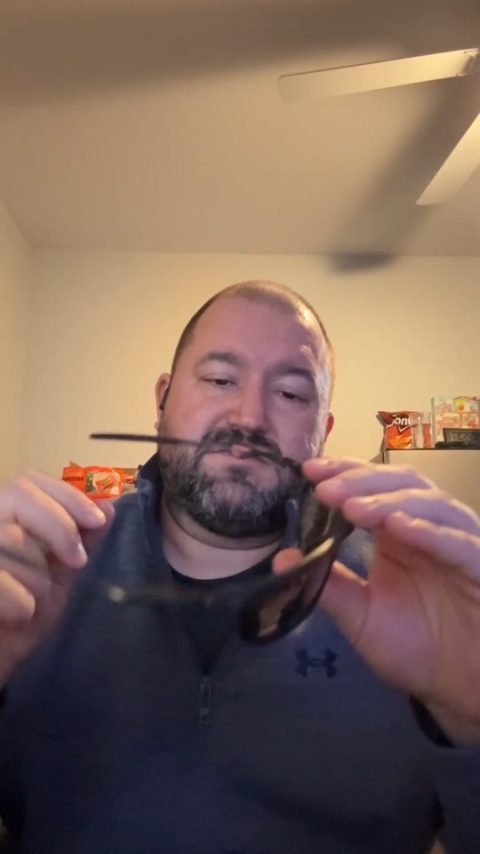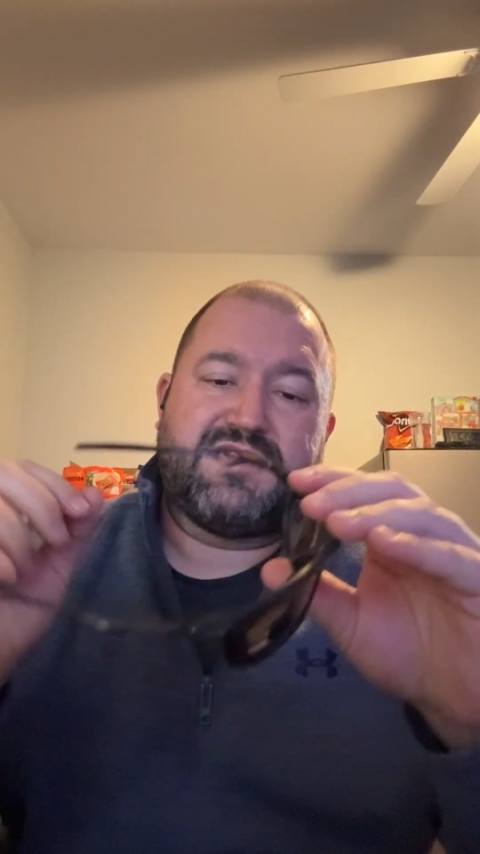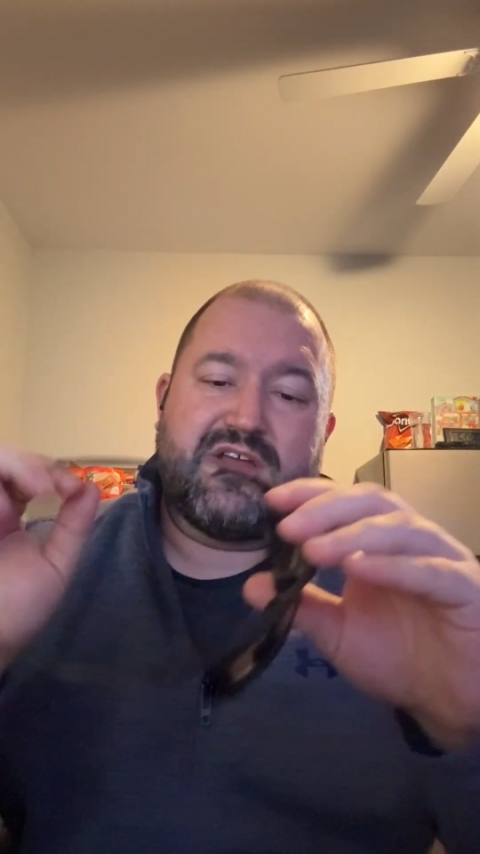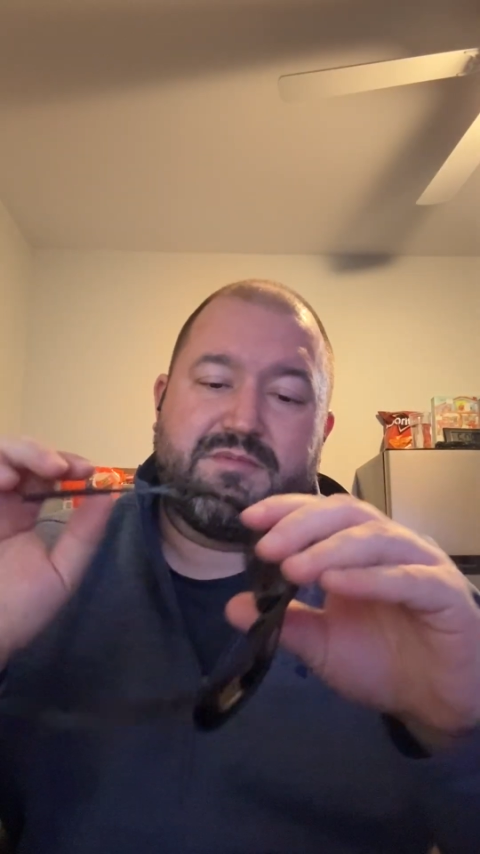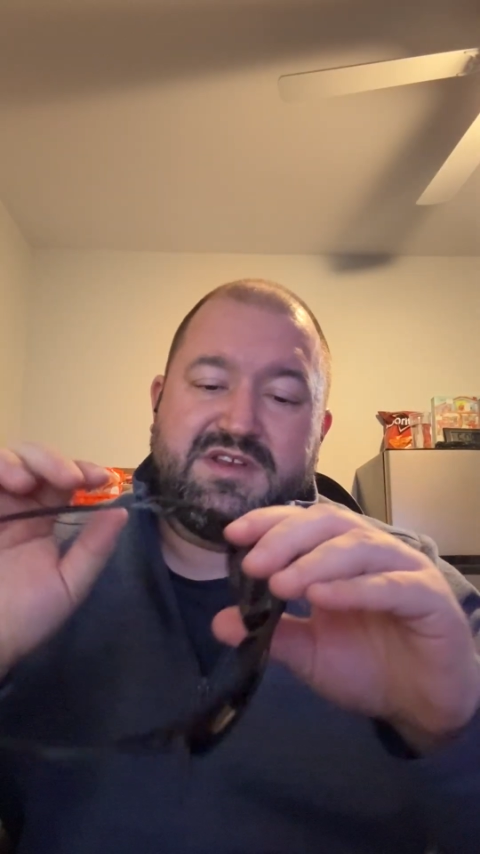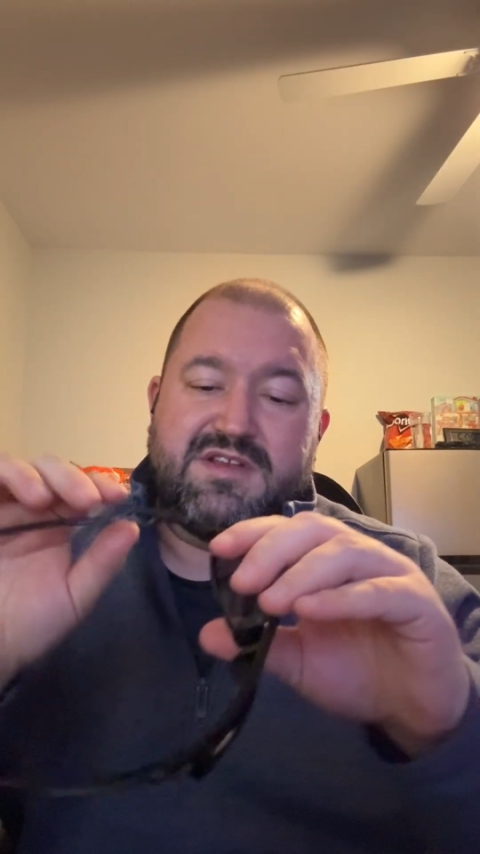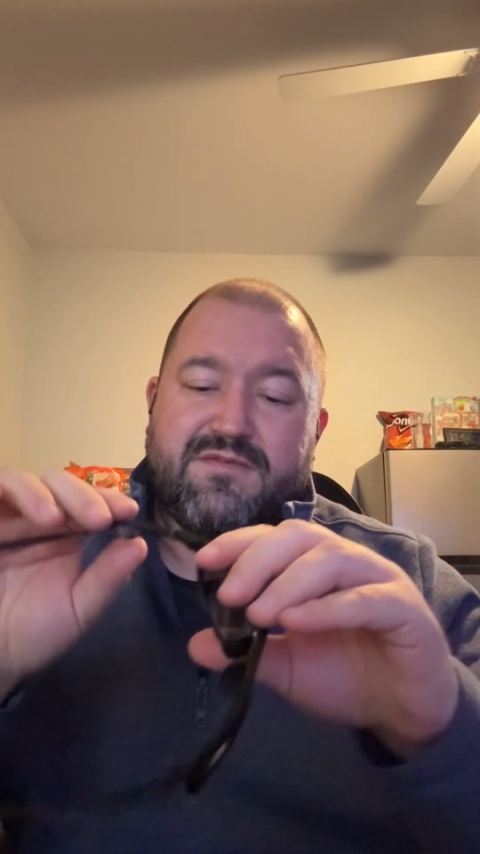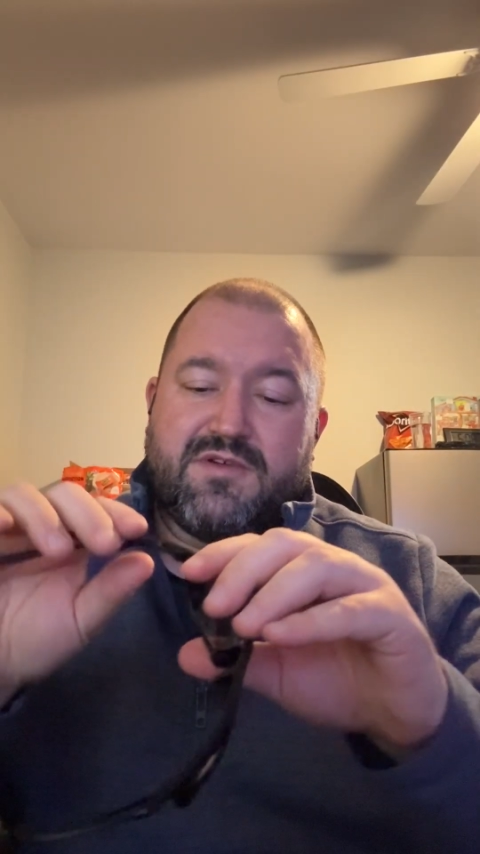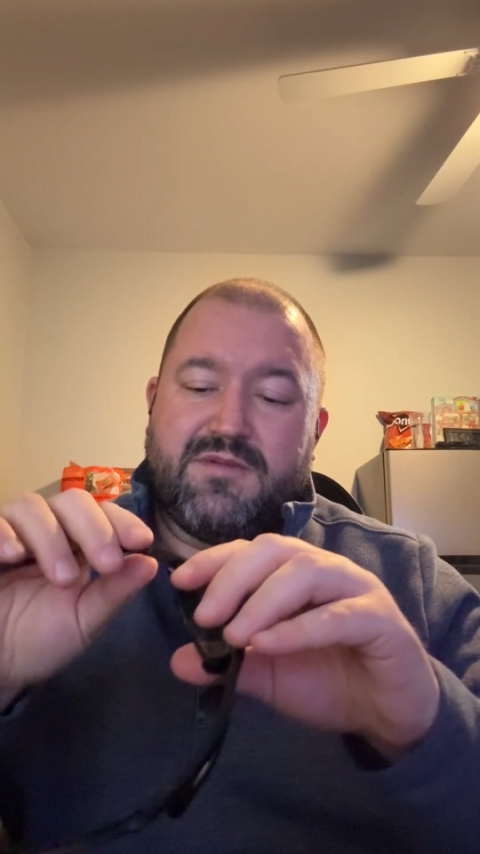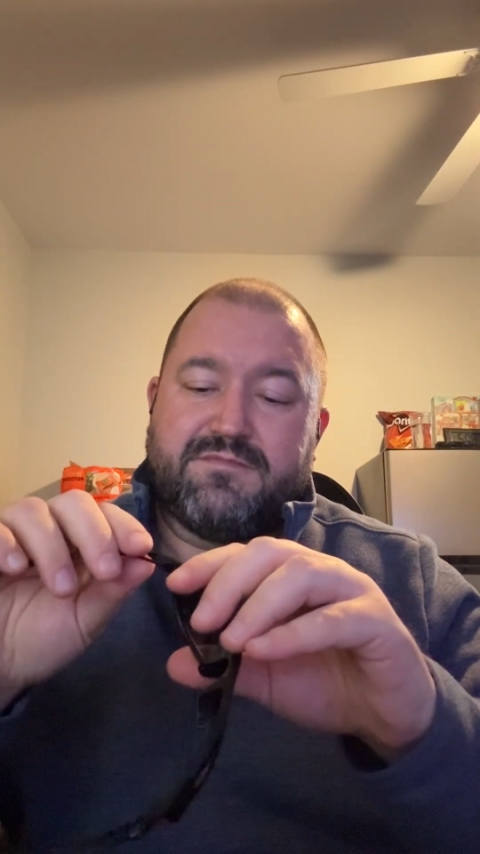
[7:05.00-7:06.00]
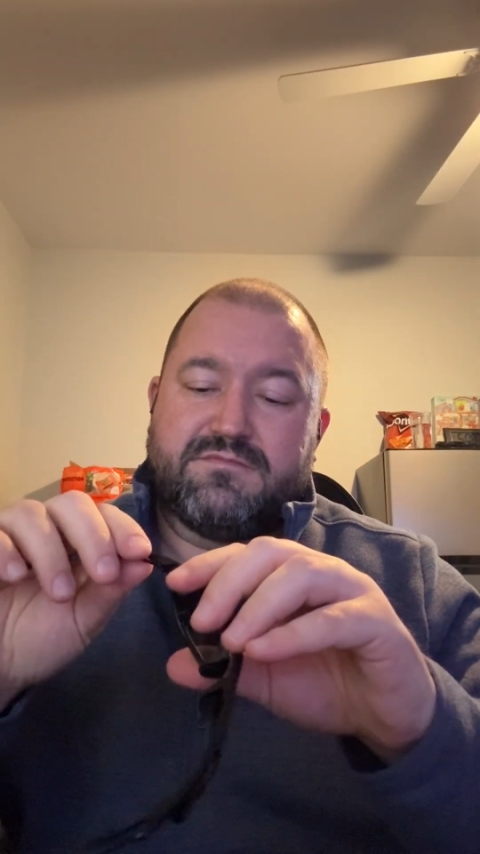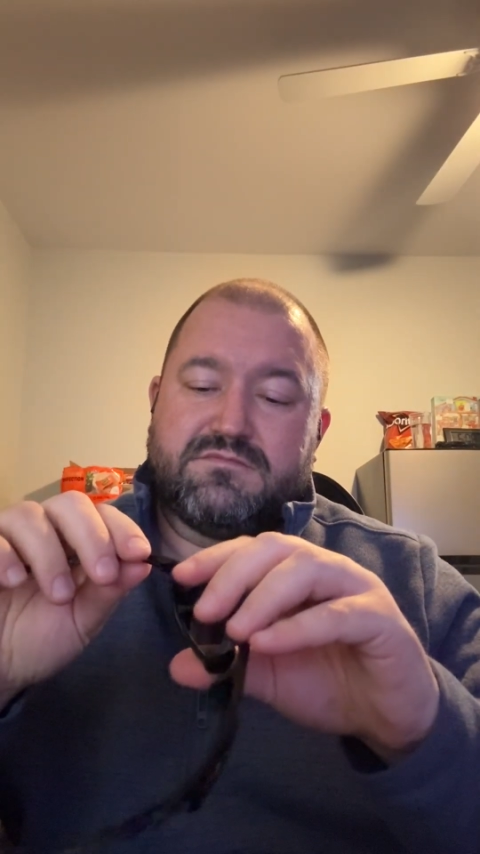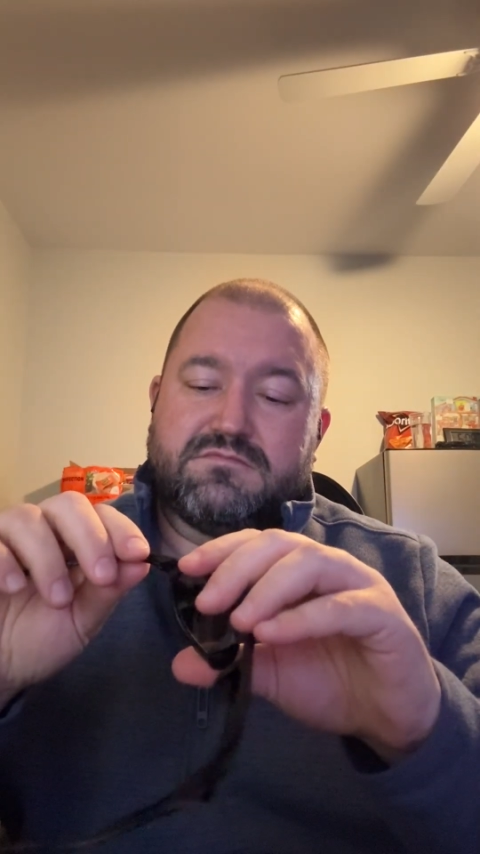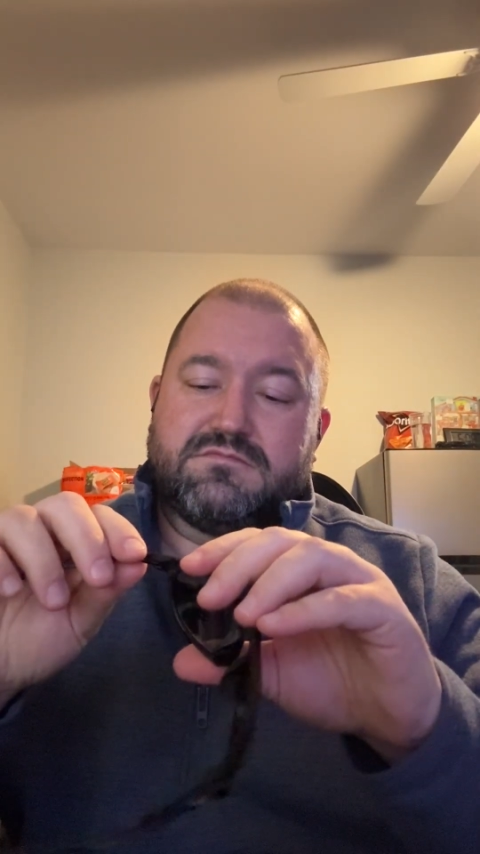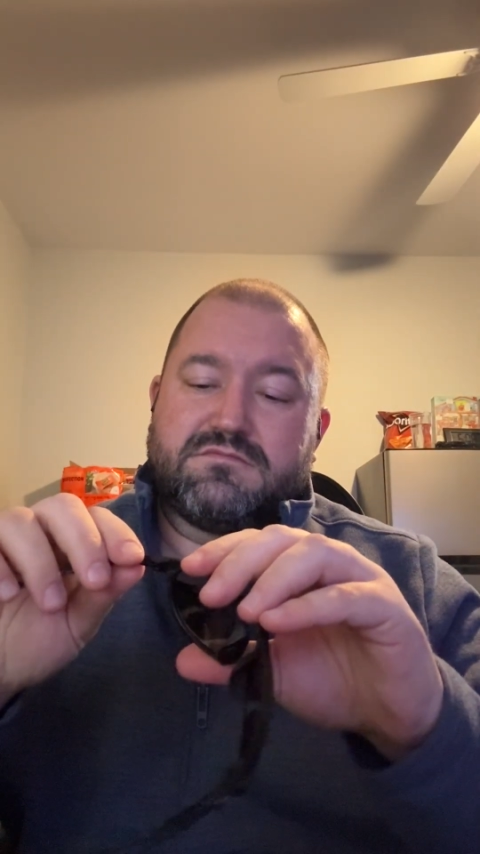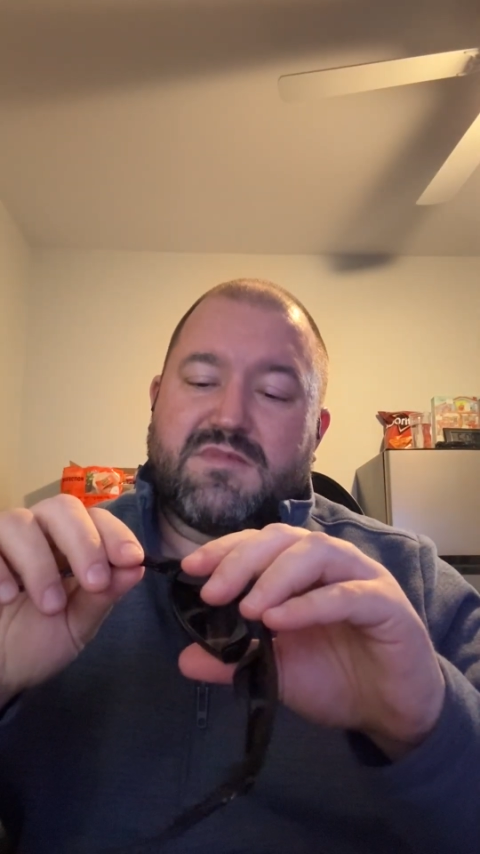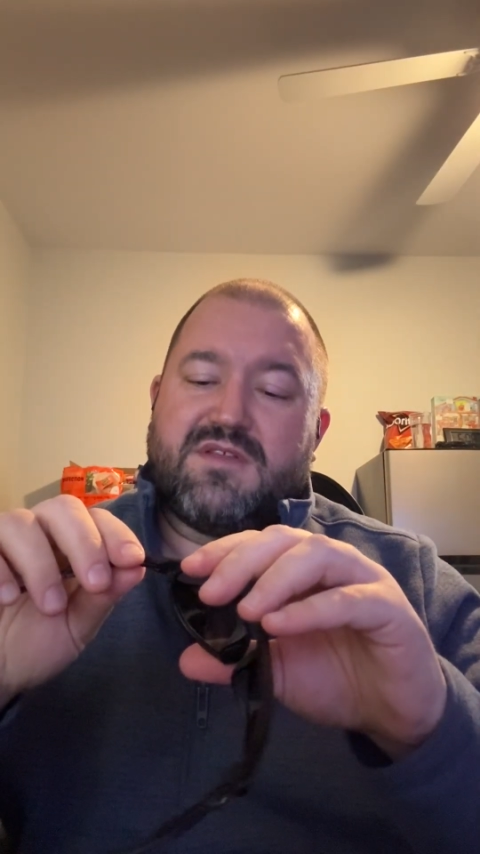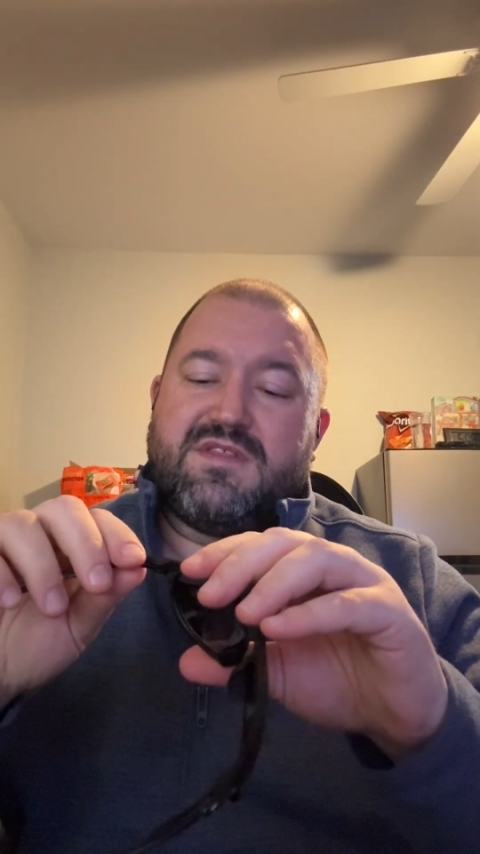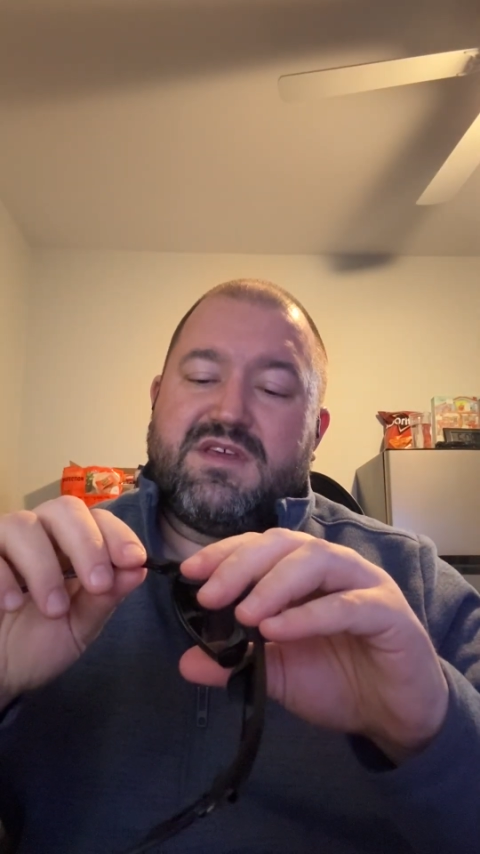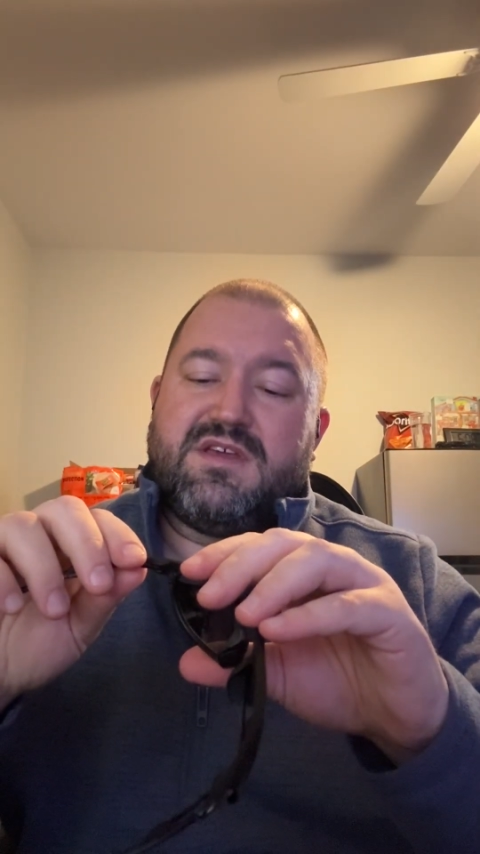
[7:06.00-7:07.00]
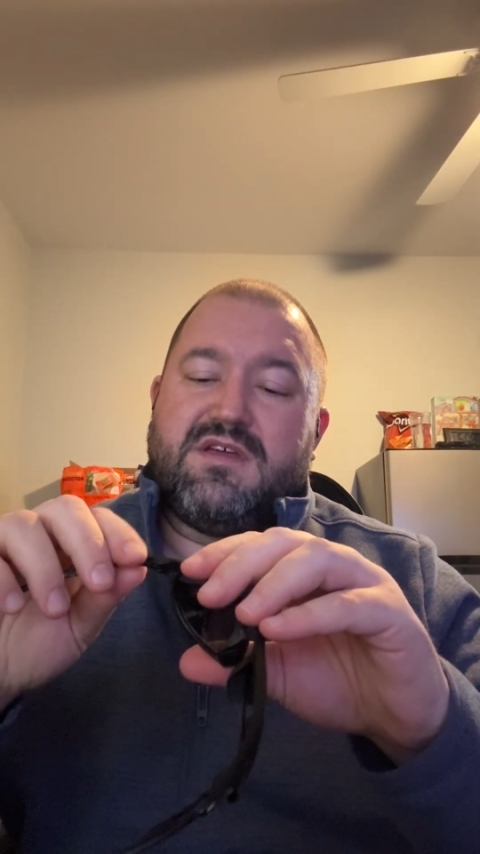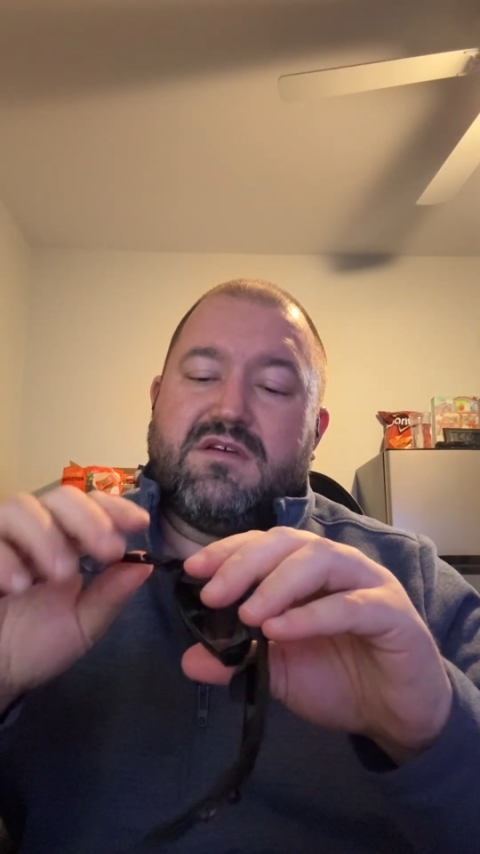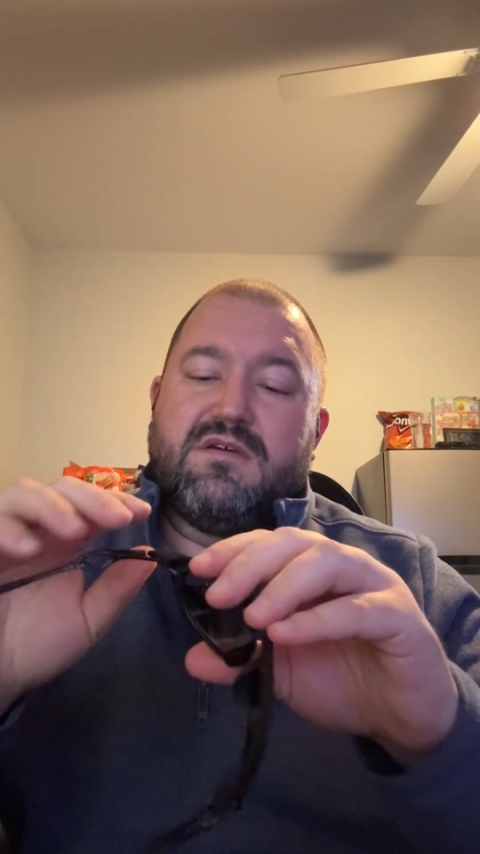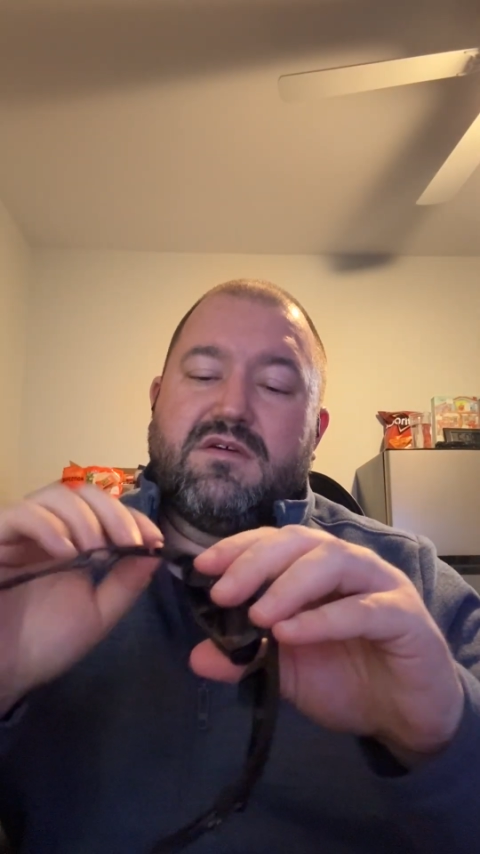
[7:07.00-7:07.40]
that'll be different. The